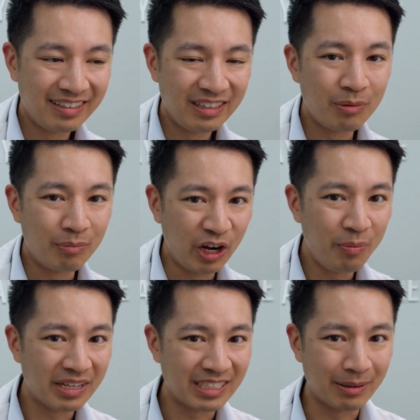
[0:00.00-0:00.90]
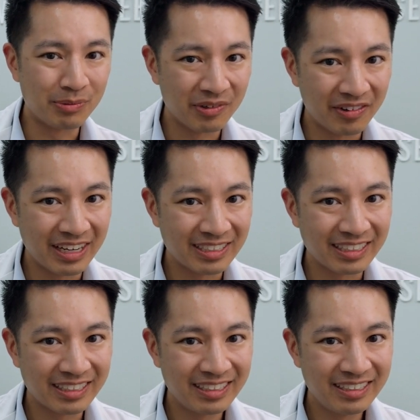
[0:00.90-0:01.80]
their myopia stops
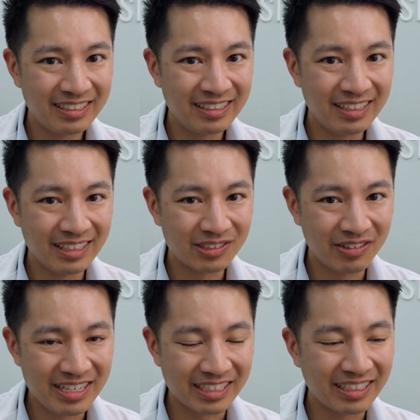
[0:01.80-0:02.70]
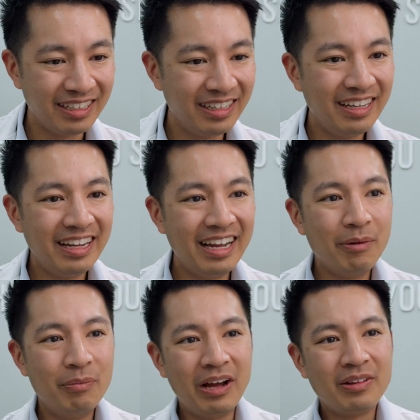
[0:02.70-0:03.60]
progressing. It's crazy.
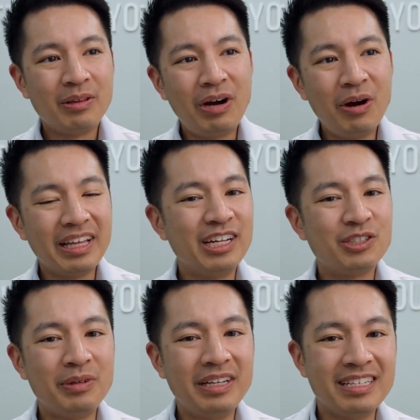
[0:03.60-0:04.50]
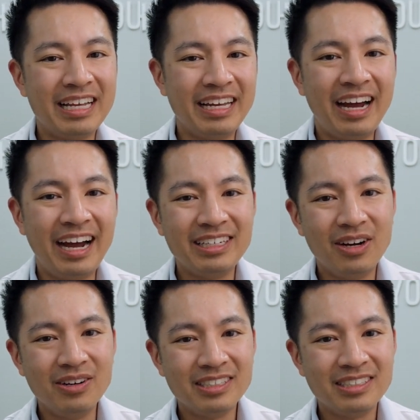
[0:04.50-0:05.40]
Now, the problem with atropine is that in high
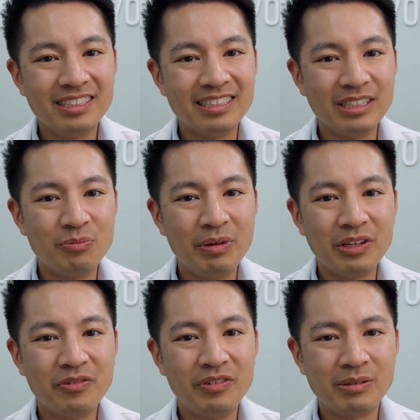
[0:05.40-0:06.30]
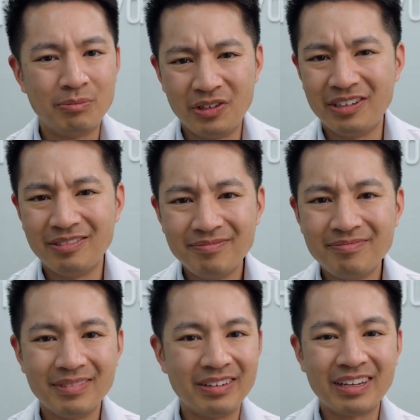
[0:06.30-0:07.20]
dosages, it would make your vision blurry.
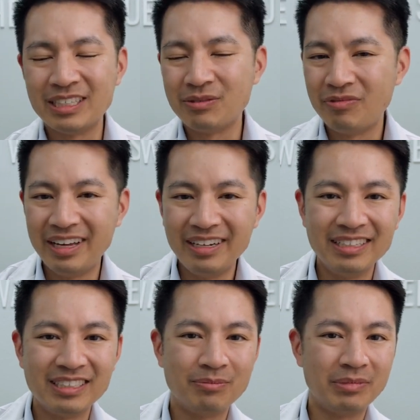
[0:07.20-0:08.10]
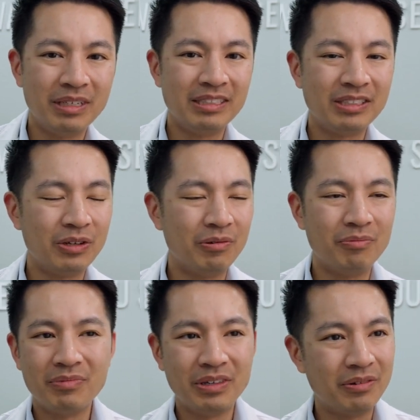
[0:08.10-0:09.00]
It caused some redness, and so,
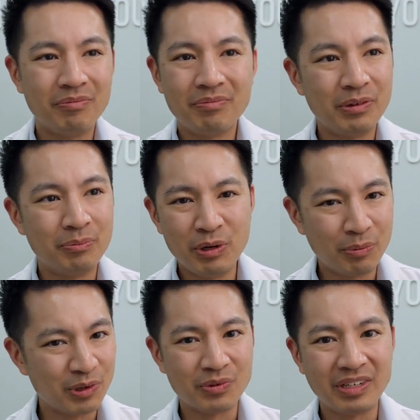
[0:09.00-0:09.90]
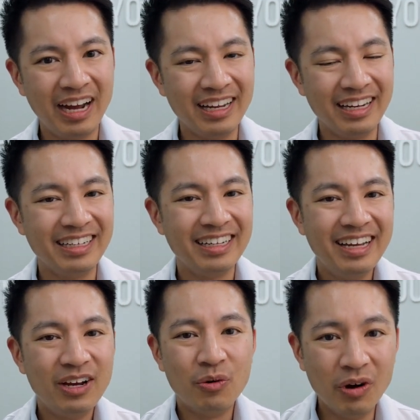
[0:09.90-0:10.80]
you know, your pupils would dilate.
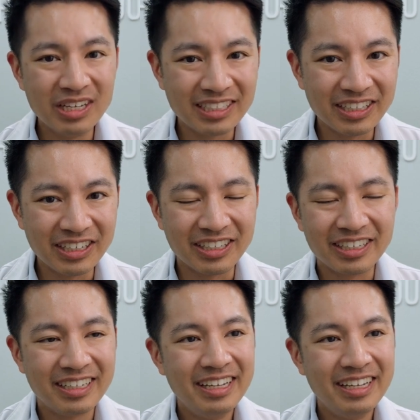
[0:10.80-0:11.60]
Wasn't good.